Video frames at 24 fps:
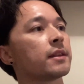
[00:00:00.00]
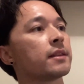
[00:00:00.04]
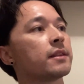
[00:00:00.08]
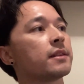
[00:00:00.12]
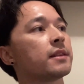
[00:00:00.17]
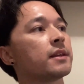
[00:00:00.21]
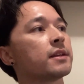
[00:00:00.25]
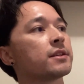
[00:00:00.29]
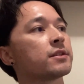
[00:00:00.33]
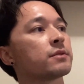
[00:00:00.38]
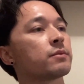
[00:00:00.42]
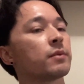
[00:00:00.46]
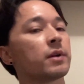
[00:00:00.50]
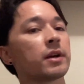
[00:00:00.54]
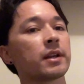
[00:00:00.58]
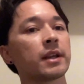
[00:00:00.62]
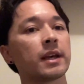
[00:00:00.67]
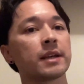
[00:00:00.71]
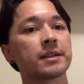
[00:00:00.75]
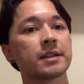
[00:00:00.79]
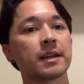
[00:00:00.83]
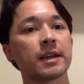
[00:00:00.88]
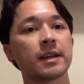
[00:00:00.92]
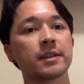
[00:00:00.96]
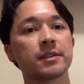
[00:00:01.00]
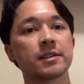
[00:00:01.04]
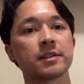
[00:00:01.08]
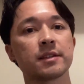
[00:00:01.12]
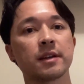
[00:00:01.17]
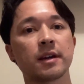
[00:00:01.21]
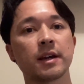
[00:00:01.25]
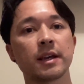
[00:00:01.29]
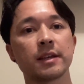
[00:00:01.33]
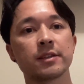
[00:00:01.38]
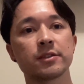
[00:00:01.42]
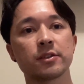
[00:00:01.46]
This one has a head
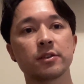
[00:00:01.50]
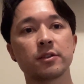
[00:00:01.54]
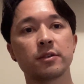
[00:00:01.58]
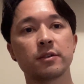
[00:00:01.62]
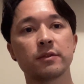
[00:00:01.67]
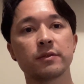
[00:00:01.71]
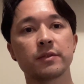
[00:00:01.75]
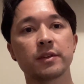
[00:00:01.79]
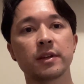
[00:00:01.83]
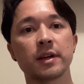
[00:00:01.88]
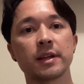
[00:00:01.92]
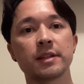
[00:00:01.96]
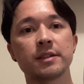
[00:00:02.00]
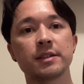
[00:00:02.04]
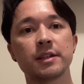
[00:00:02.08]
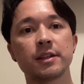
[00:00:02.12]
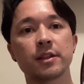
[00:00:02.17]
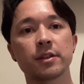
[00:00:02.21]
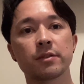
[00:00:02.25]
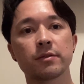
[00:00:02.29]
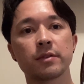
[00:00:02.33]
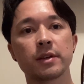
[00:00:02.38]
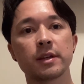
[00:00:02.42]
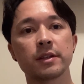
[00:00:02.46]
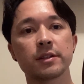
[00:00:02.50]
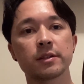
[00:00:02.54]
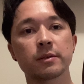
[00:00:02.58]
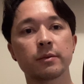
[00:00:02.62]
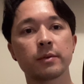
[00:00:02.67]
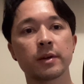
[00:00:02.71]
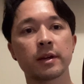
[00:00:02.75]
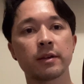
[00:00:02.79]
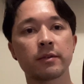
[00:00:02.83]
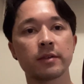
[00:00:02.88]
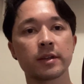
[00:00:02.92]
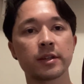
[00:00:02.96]
size of 93
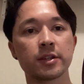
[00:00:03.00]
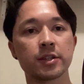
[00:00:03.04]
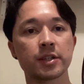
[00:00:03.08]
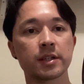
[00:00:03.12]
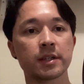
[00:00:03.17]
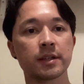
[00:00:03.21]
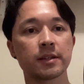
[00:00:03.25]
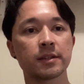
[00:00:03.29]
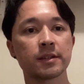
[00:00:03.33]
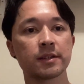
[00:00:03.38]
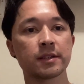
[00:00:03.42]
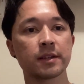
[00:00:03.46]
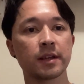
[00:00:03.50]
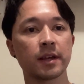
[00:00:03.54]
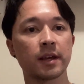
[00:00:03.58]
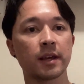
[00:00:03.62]
square inches.